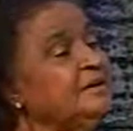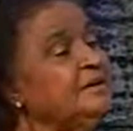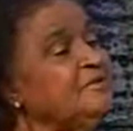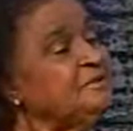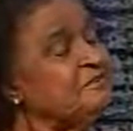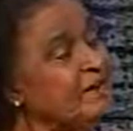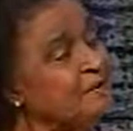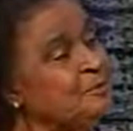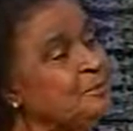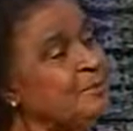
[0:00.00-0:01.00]
we try
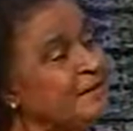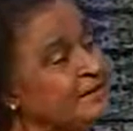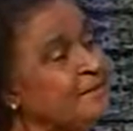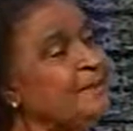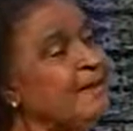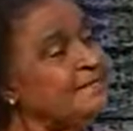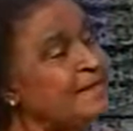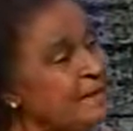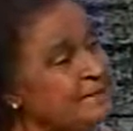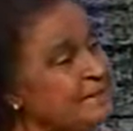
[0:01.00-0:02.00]
to make them as
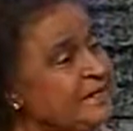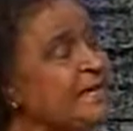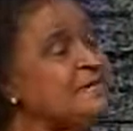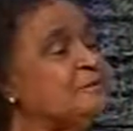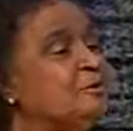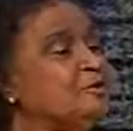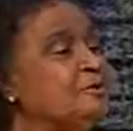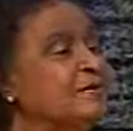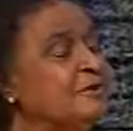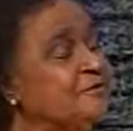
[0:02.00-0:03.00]
happy as
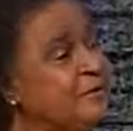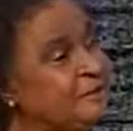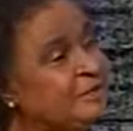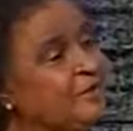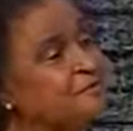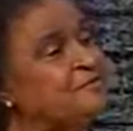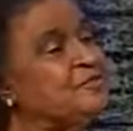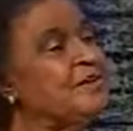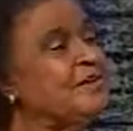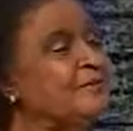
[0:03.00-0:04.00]
possible, give them
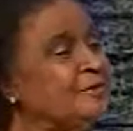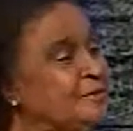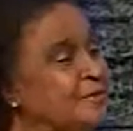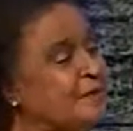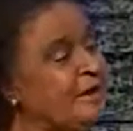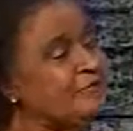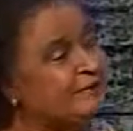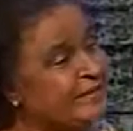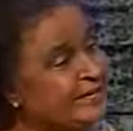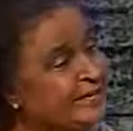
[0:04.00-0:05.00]
gifts and, you know,
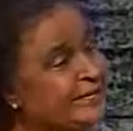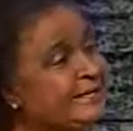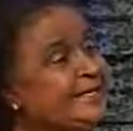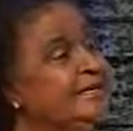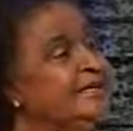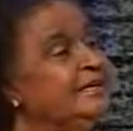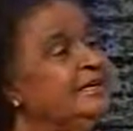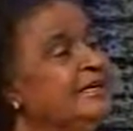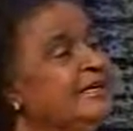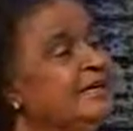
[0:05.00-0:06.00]
what they need.
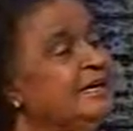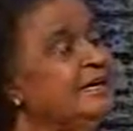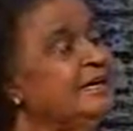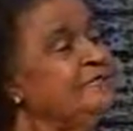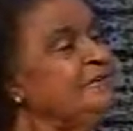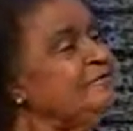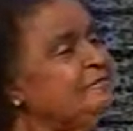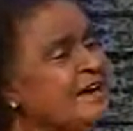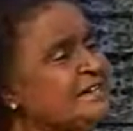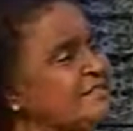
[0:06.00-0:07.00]
And when
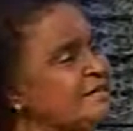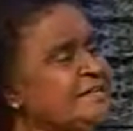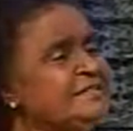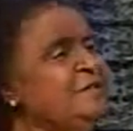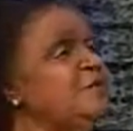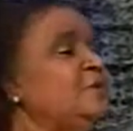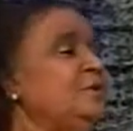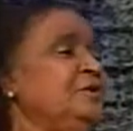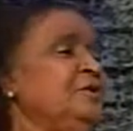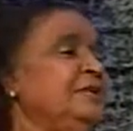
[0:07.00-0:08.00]
we ask them, they said, no,
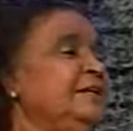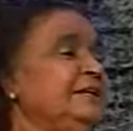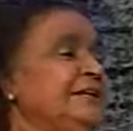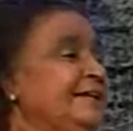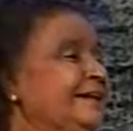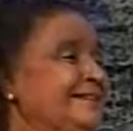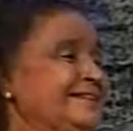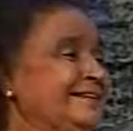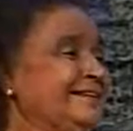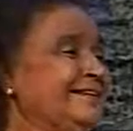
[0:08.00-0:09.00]
we don't need
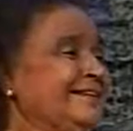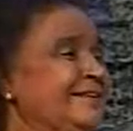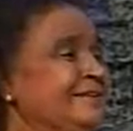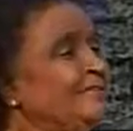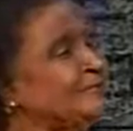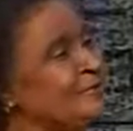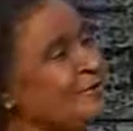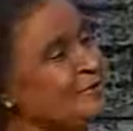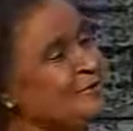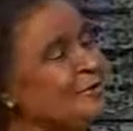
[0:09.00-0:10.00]
anything, and it's
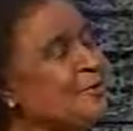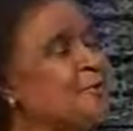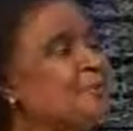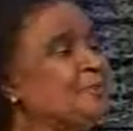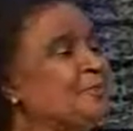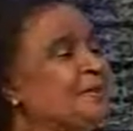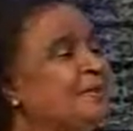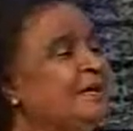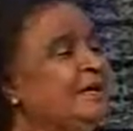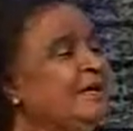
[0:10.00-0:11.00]
only for the home.
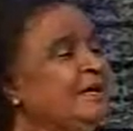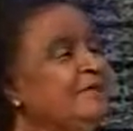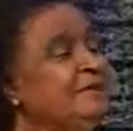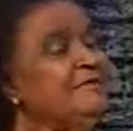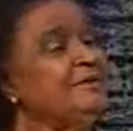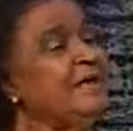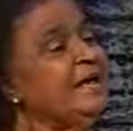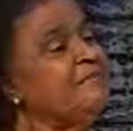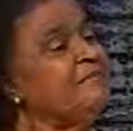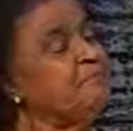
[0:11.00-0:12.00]
Then we
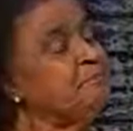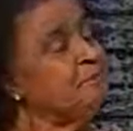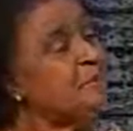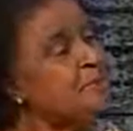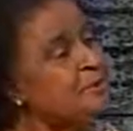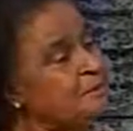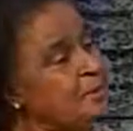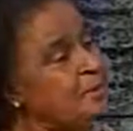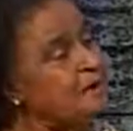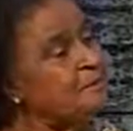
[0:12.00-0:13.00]
have people who
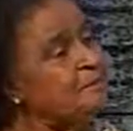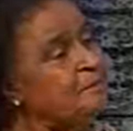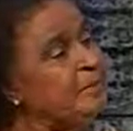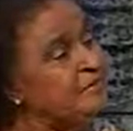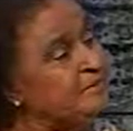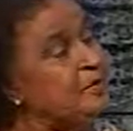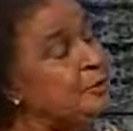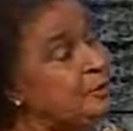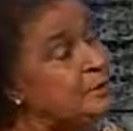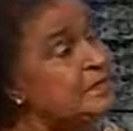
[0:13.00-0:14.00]
are benevolent
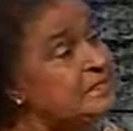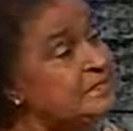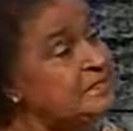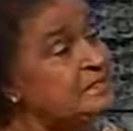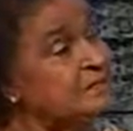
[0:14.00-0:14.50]
donors,